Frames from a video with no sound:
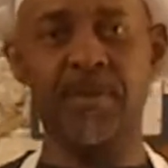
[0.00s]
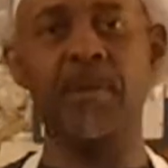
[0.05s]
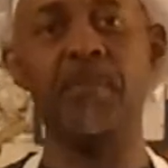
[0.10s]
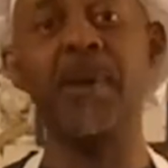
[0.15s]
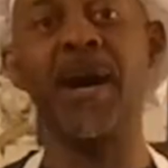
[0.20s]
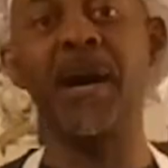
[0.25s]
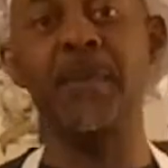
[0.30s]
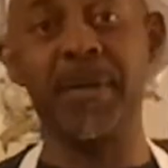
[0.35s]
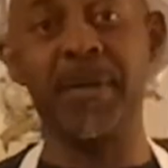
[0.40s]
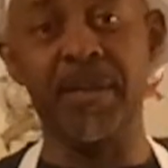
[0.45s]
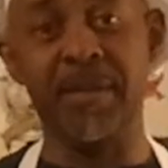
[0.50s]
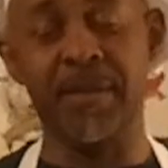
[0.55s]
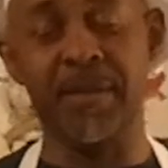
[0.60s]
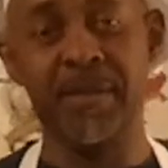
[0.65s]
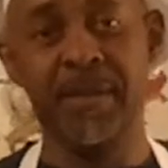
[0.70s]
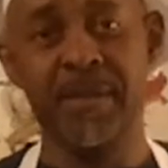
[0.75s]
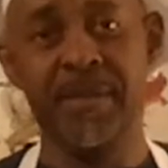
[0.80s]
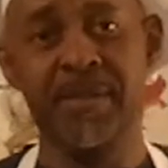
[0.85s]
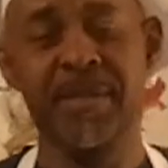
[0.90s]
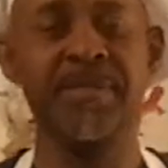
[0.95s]
your mama.
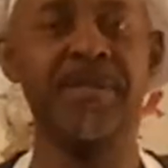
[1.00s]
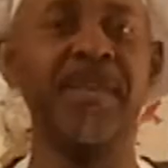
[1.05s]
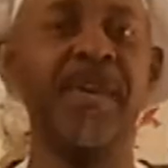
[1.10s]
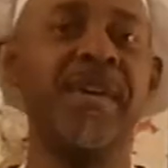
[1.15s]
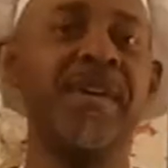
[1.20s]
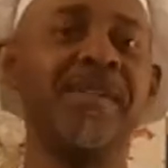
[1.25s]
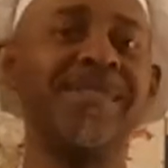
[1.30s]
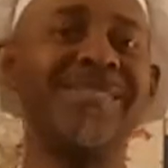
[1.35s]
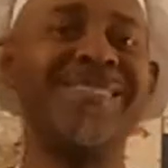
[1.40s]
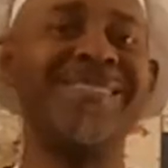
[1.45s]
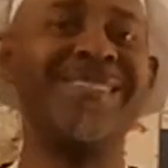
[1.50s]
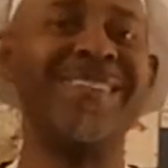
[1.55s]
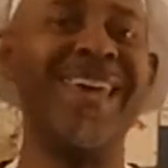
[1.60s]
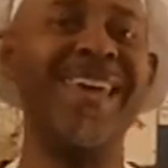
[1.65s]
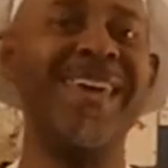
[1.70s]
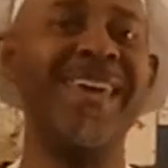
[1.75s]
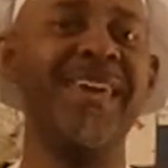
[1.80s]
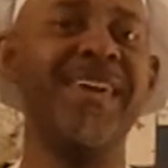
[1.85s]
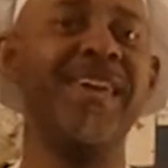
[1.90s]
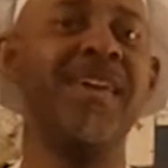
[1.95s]
Today is
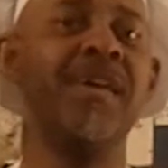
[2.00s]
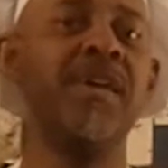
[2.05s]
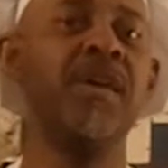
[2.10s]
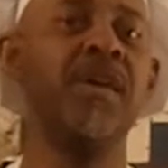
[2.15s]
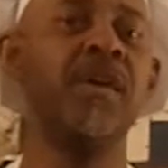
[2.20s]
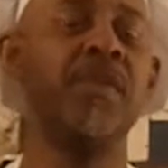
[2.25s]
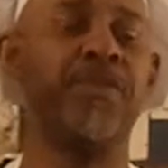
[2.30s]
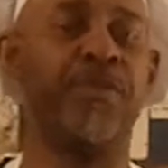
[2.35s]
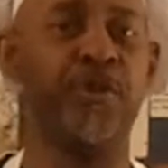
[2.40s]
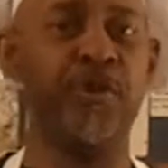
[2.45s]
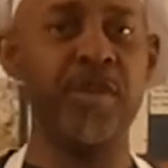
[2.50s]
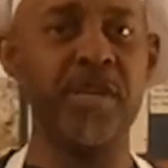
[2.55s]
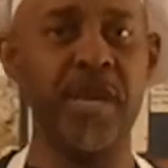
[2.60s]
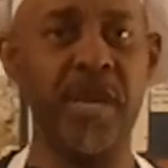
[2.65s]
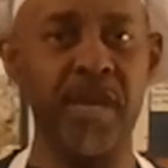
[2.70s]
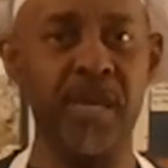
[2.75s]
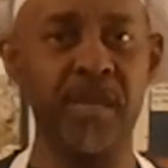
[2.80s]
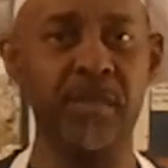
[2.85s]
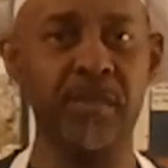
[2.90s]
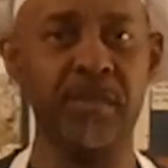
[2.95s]
day
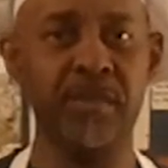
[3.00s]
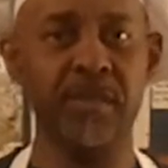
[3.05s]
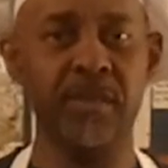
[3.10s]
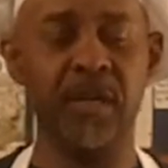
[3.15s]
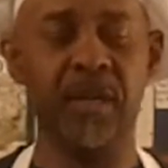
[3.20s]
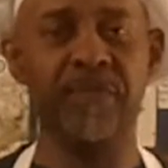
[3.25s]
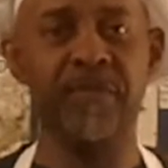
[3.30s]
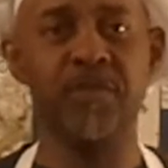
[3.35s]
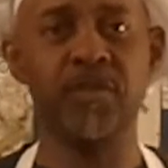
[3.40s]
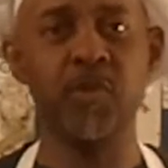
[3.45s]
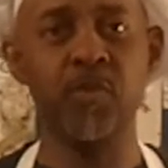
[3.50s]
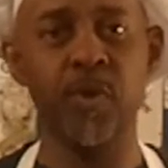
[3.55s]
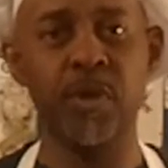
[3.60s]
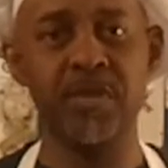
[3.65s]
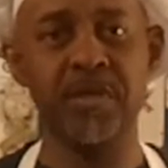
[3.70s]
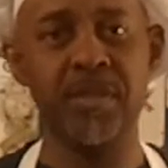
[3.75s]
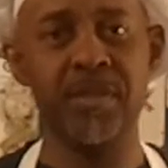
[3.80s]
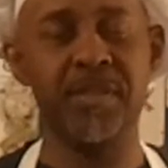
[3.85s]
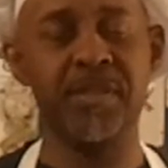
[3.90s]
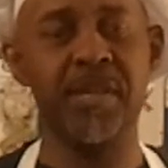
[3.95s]
38 of the
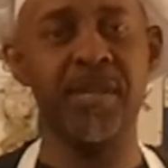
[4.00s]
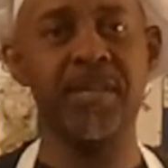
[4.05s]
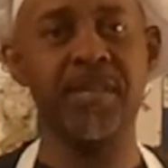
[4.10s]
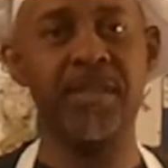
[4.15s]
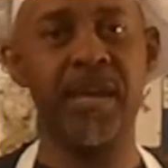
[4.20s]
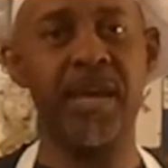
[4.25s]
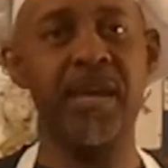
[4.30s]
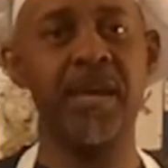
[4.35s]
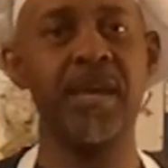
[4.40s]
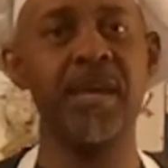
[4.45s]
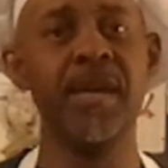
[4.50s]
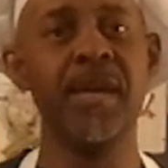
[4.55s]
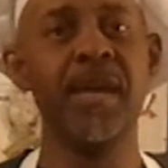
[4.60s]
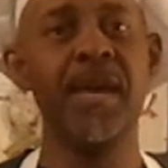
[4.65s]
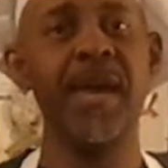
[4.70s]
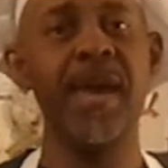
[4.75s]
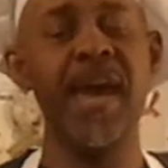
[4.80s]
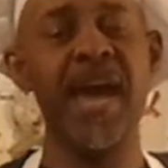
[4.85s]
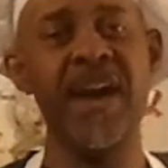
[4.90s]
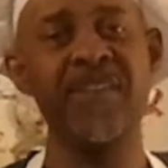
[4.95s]
210-day
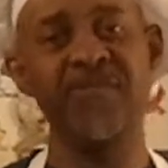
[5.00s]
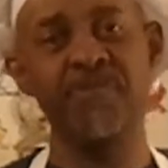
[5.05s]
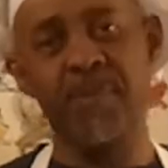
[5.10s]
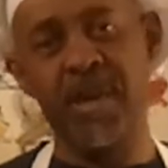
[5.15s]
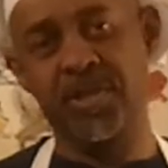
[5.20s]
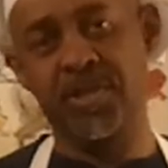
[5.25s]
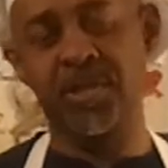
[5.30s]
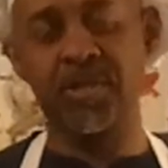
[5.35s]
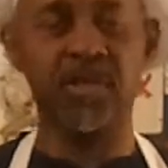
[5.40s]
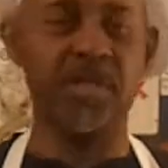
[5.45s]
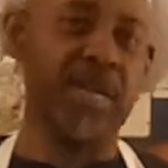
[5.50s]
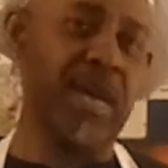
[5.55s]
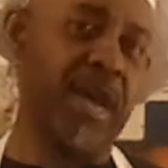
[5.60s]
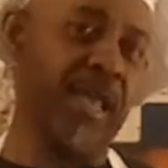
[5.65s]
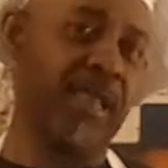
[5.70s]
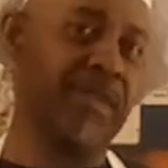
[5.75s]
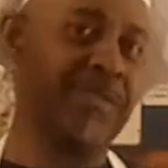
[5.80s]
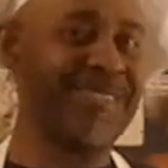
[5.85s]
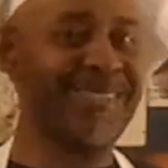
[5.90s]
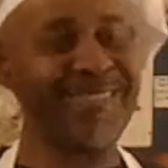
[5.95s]
affirmation
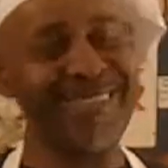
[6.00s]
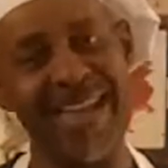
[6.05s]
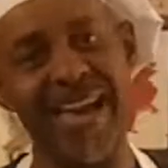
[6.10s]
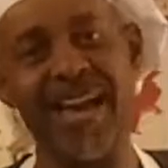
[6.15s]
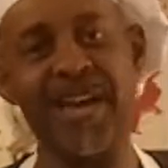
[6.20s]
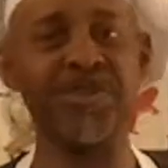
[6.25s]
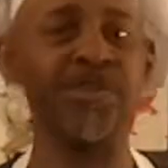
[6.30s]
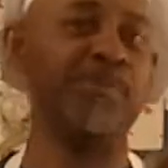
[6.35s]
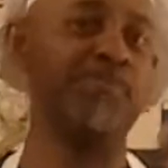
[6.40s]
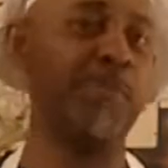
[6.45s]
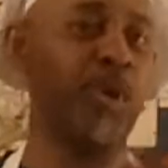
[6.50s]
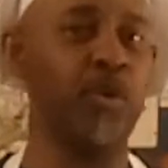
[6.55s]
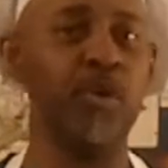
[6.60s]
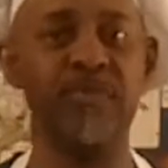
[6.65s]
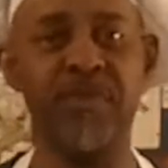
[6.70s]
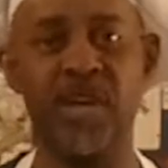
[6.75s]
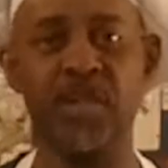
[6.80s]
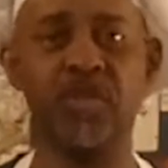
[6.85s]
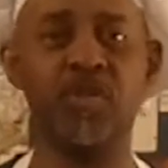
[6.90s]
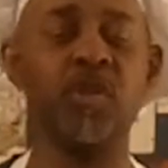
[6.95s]
challenge /
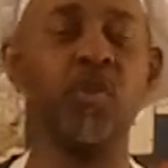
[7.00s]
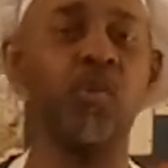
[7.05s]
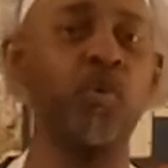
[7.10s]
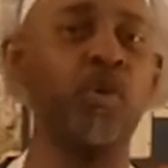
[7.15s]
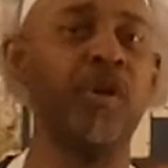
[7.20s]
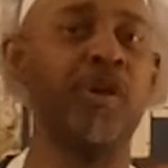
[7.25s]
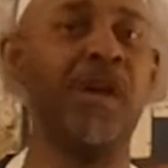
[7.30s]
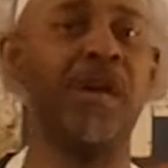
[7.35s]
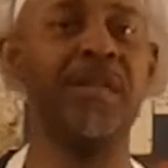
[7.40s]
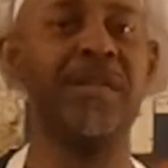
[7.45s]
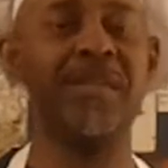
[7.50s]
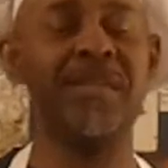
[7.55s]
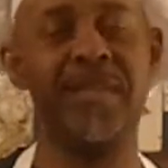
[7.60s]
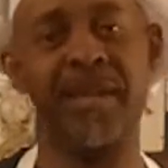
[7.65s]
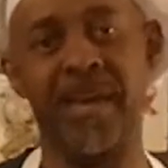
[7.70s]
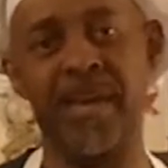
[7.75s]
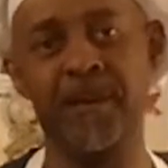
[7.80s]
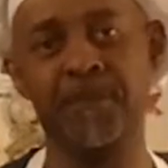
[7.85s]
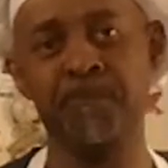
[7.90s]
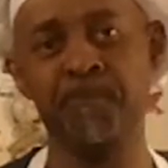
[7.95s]
motivational workout of the
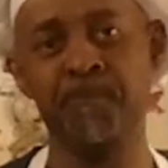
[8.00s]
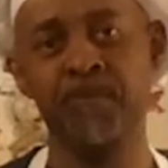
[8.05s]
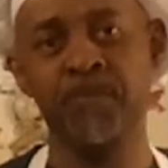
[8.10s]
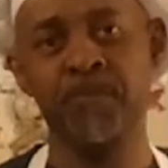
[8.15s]
day.